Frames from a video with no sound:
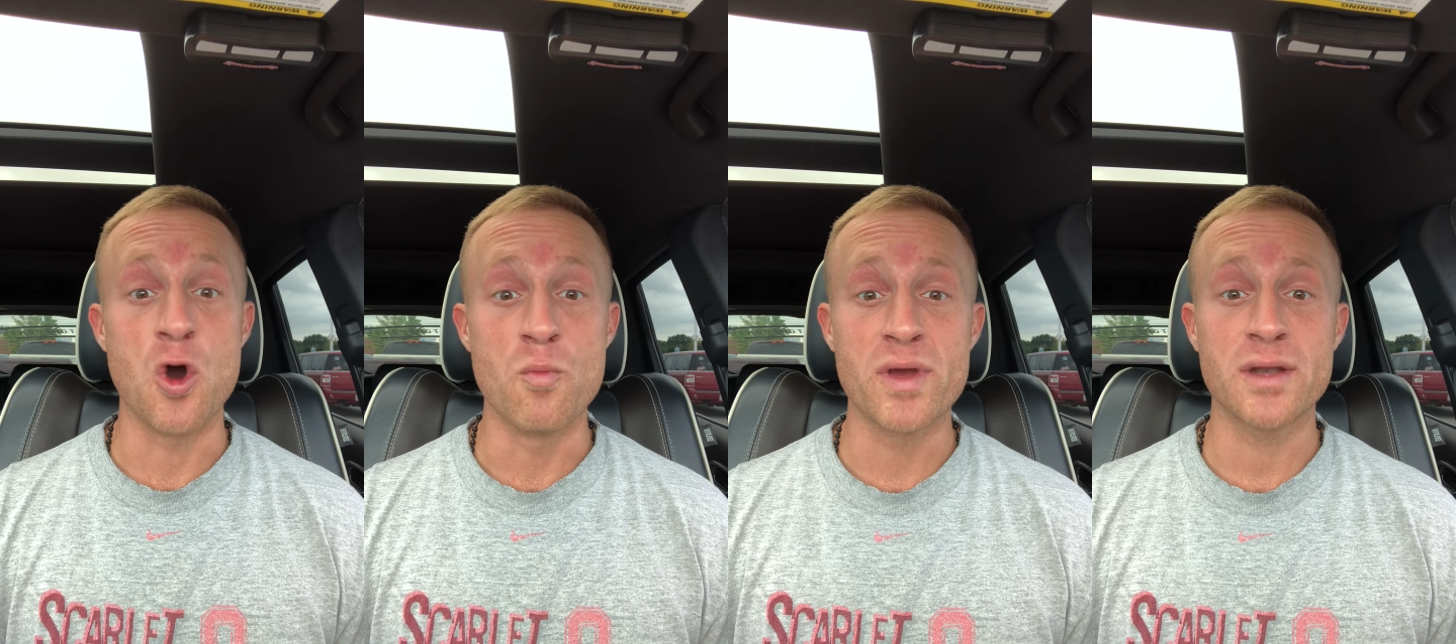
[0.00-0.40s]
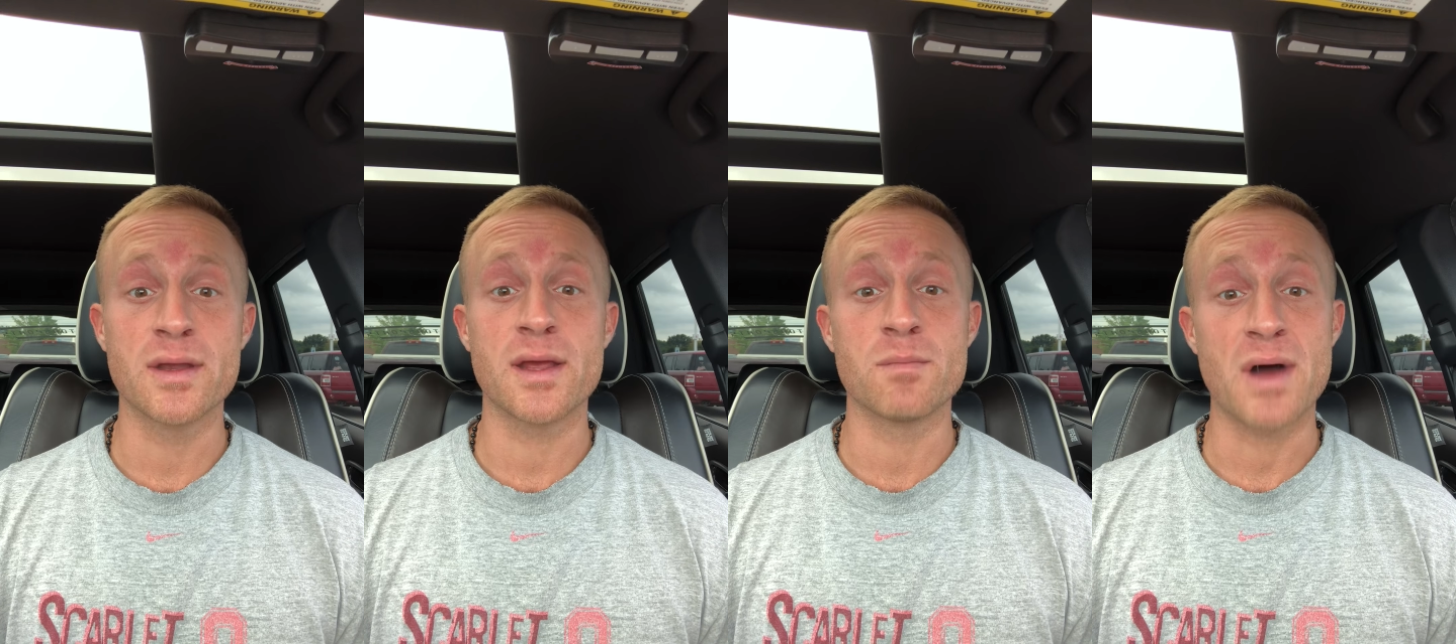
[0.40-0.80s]

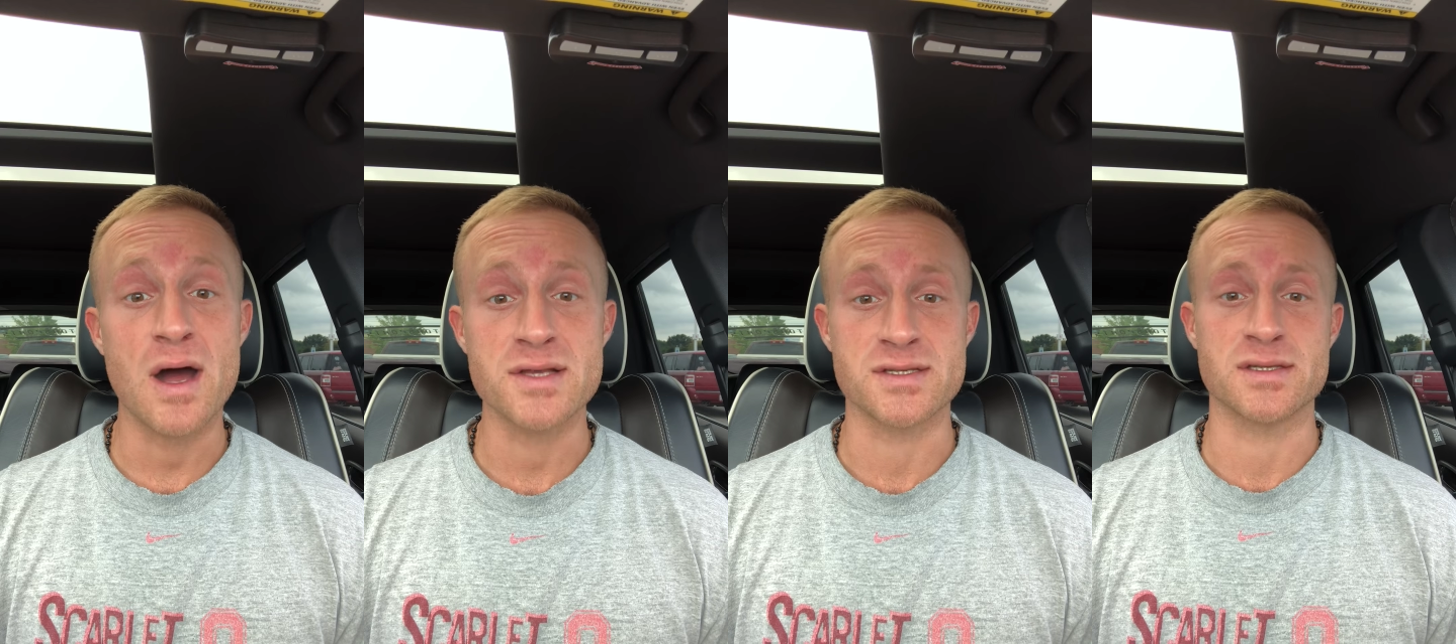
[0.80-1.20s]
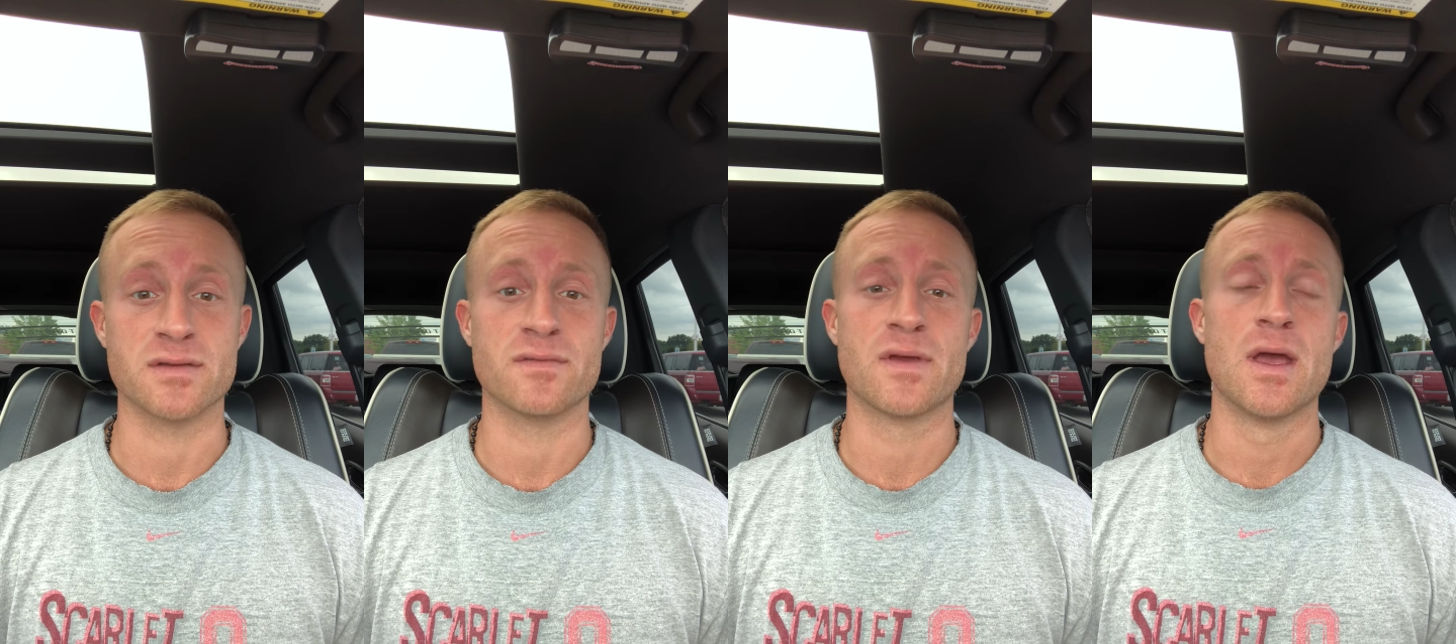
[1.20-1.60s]
open and
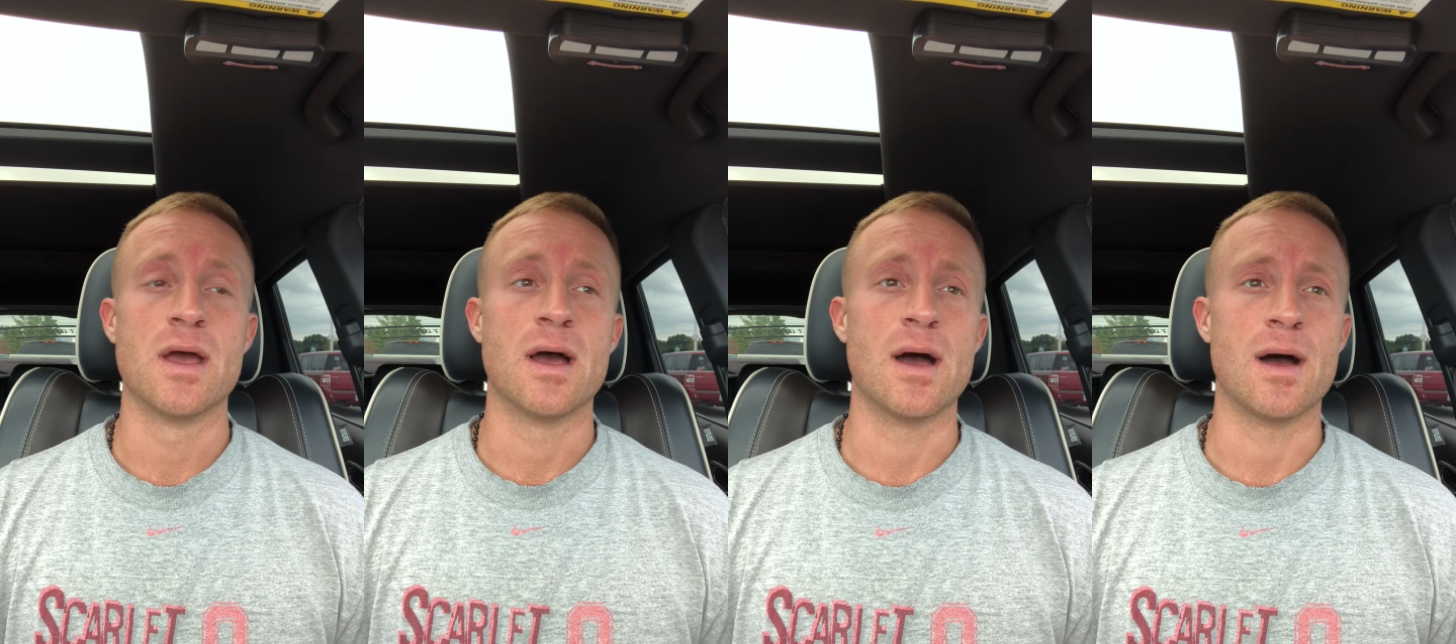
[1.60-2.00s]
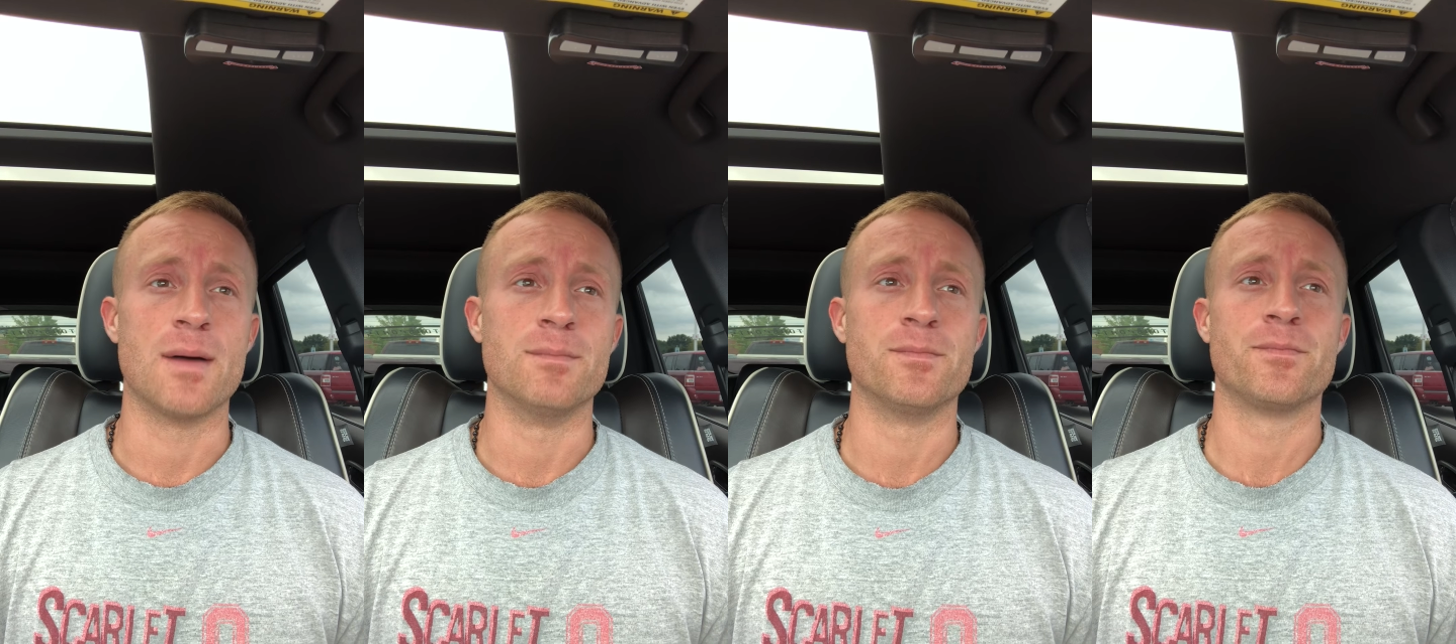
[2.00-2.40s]
positive
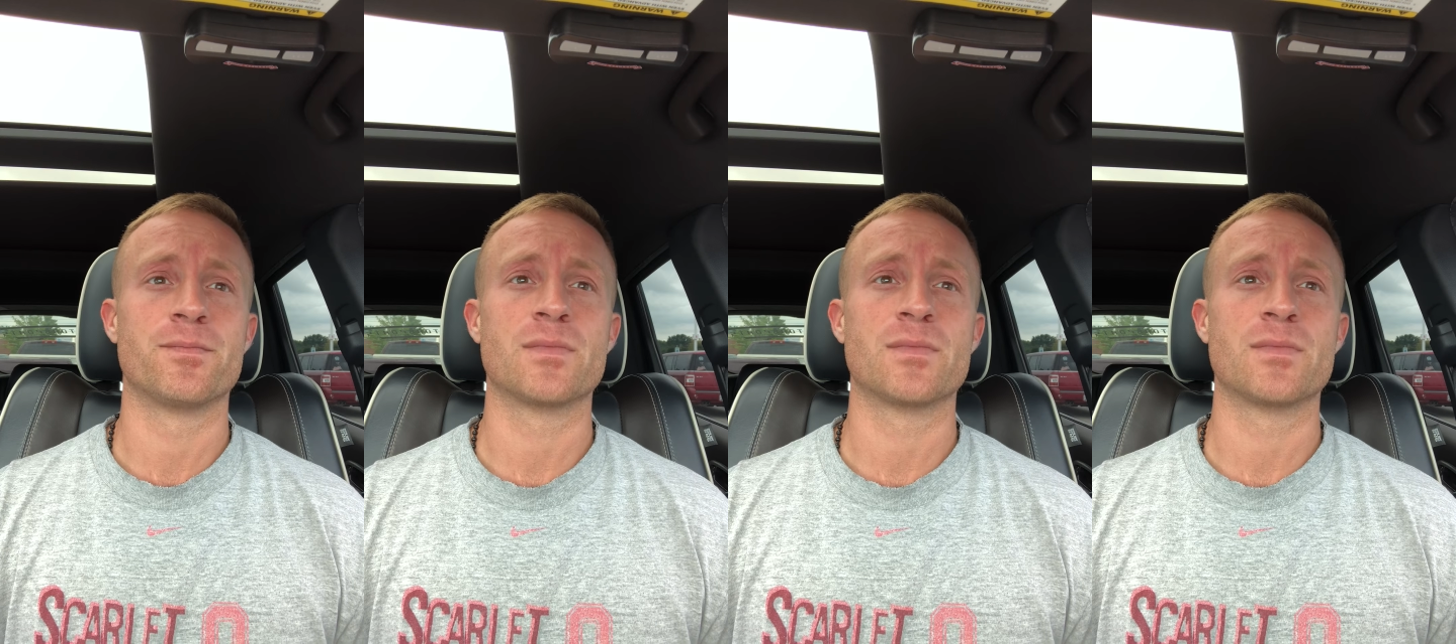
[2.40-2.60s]
um,